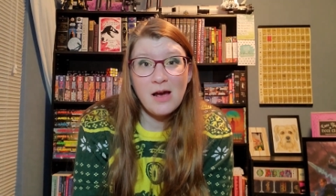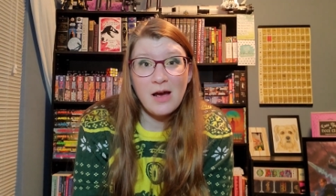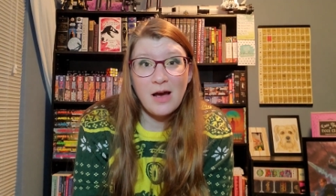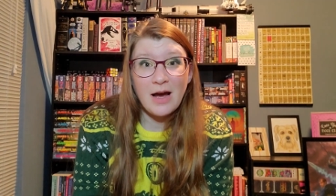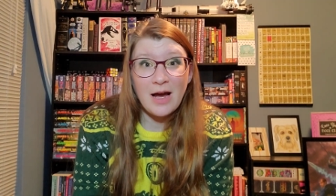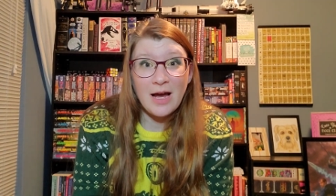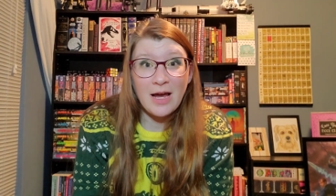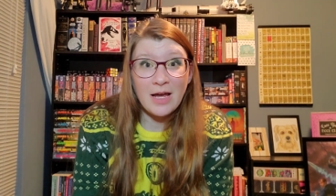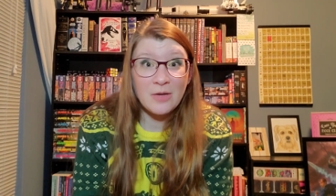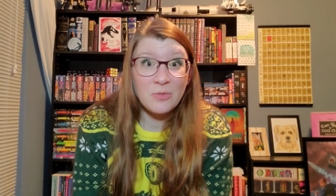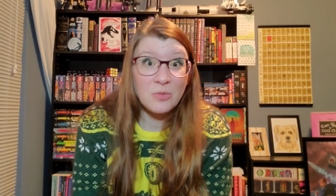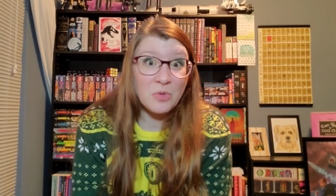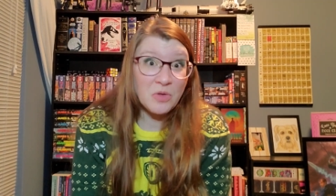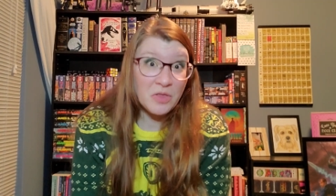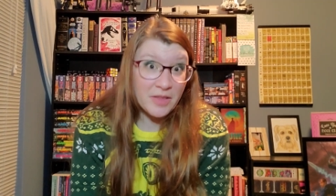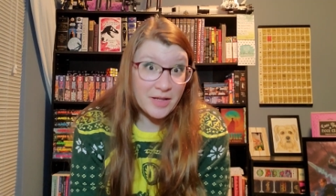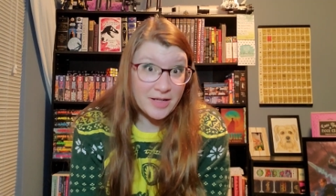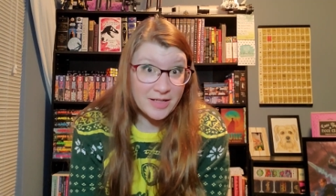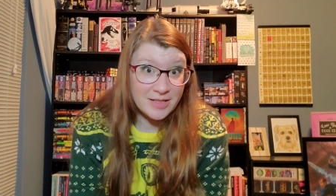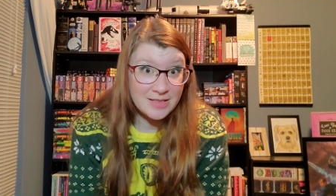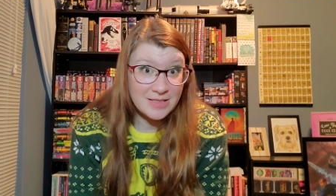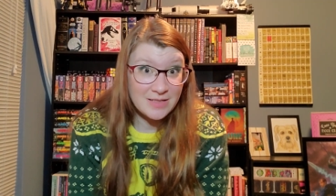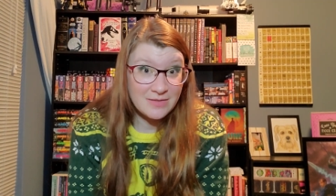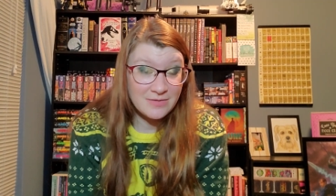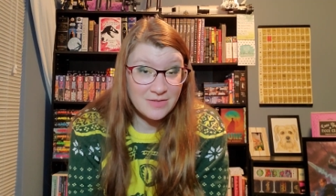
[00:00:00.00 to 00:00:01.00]
I would
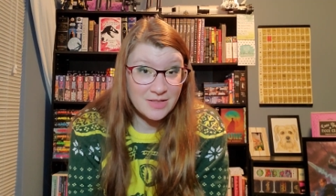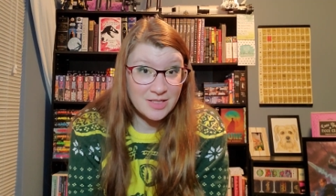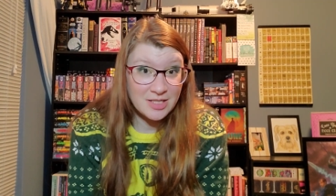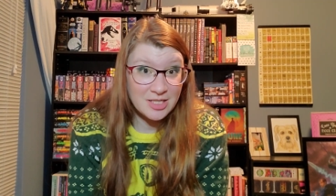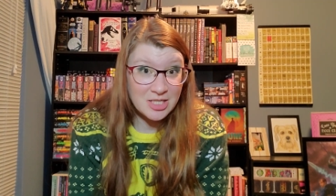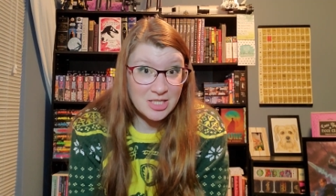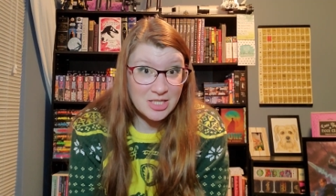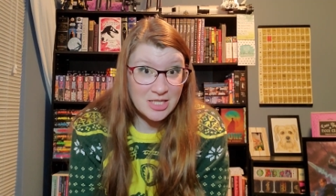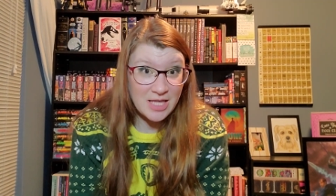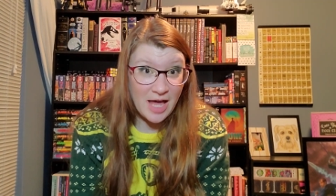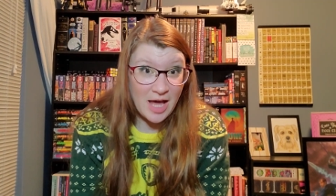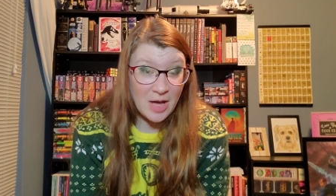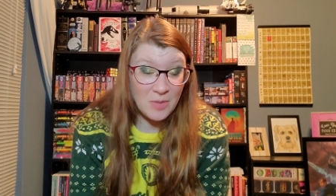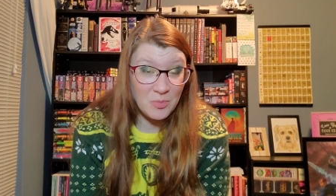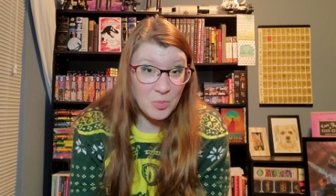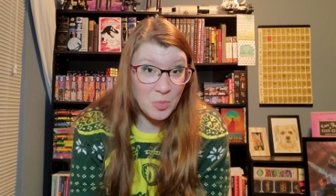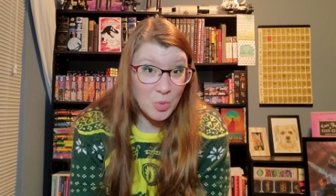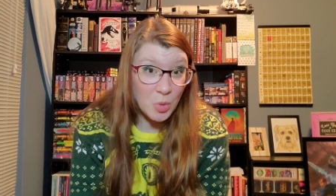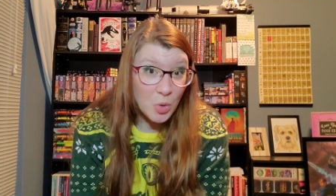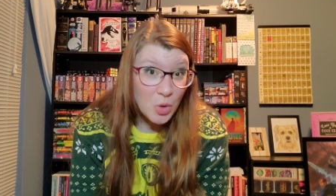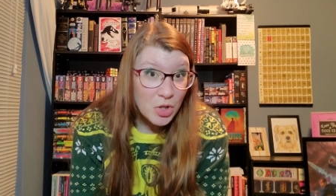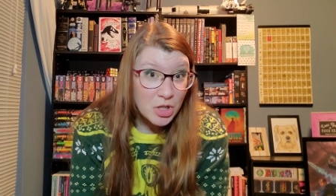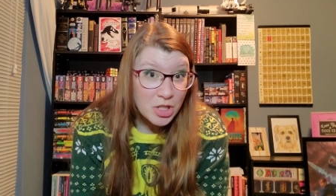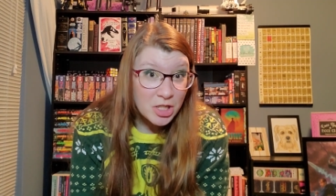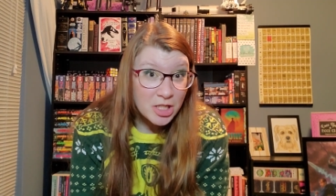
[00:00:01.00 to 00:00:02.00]
like to finish that
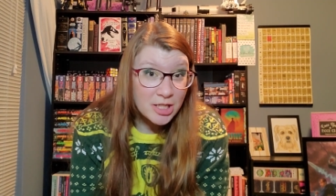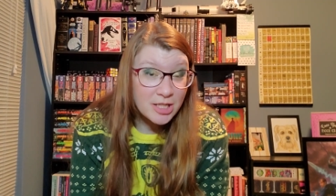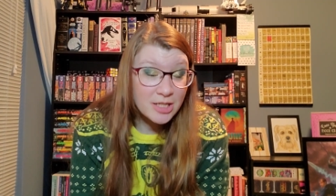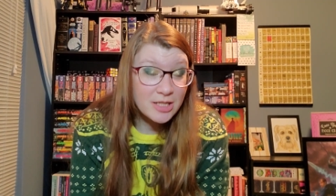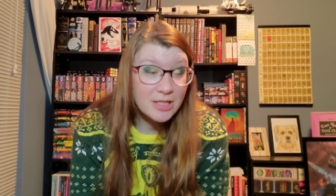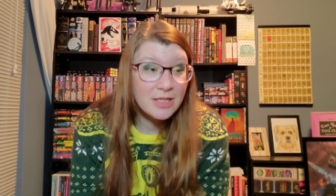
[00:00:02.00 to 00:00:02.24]
book,